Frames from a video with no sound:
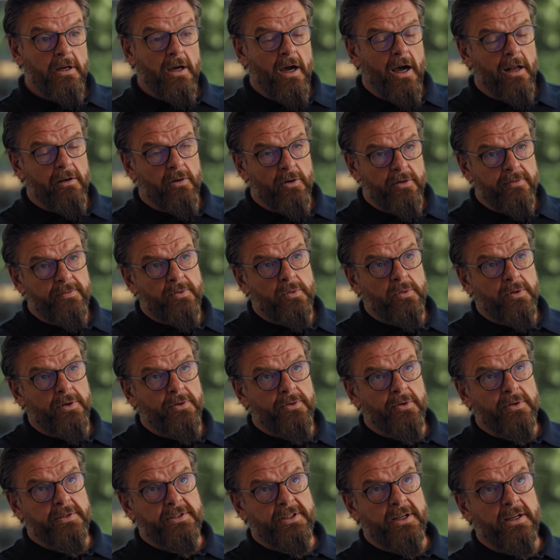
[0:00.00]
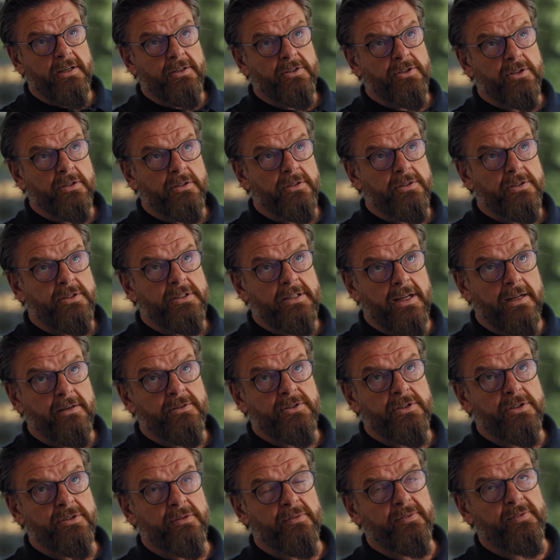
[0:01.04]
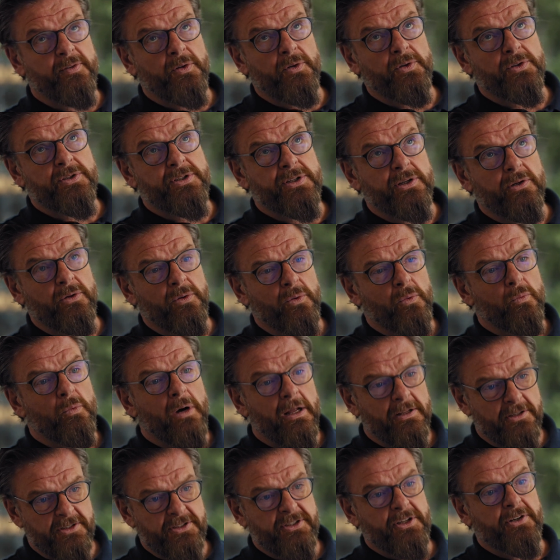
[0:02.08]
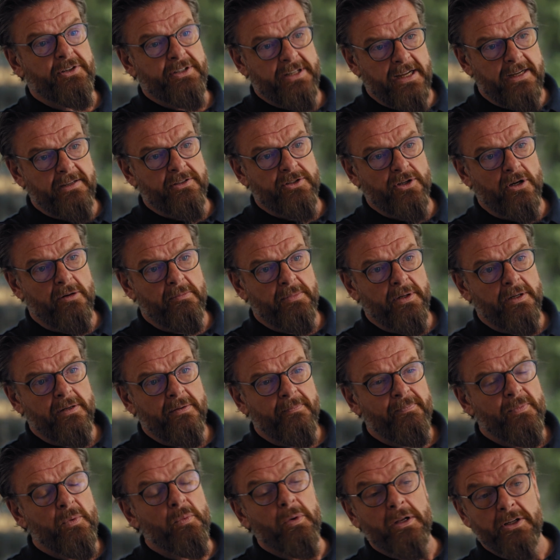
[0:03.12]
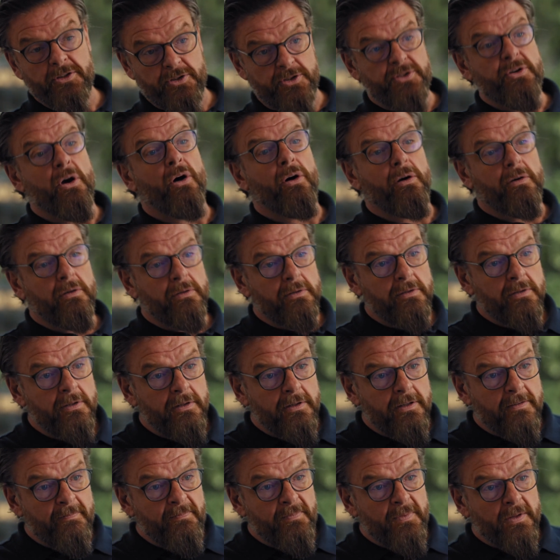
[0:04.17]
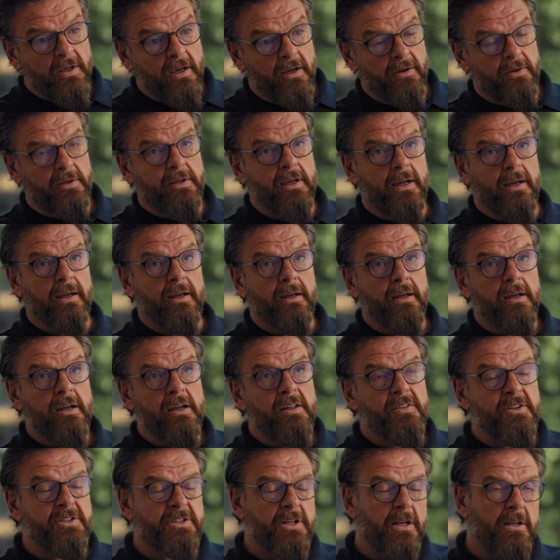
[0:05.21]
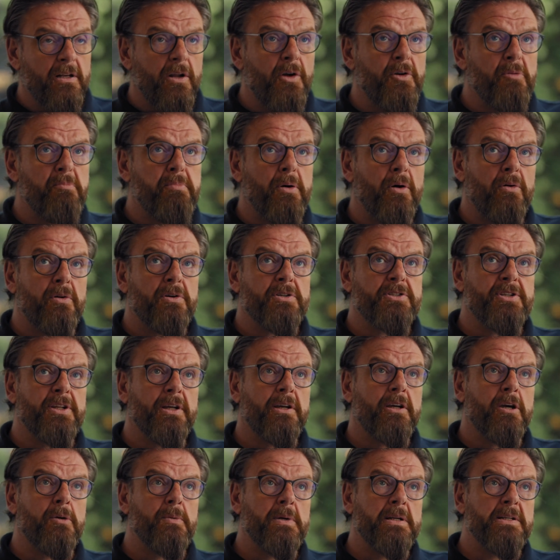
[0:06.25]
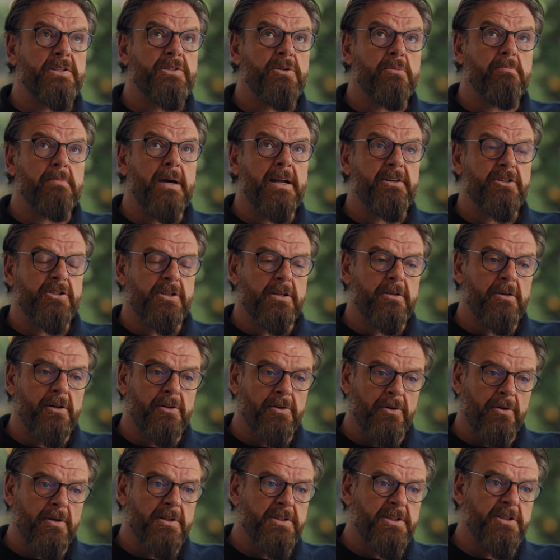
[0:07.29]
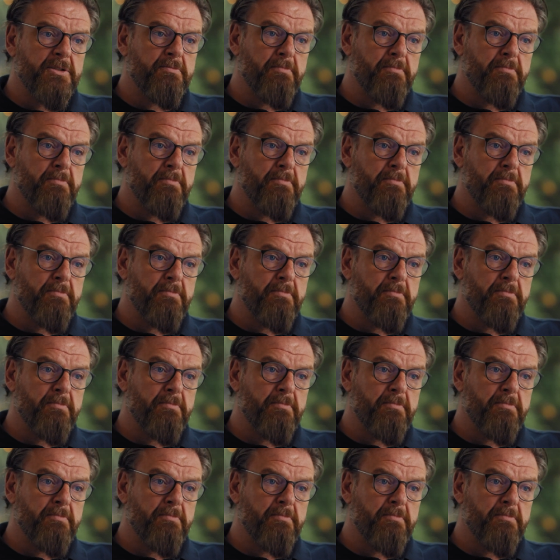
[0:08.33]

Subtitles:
A lot of organisations tend to default to, well, it's their day job. Well, it's not. Okay, there's a lot of parts that go into managing a crisis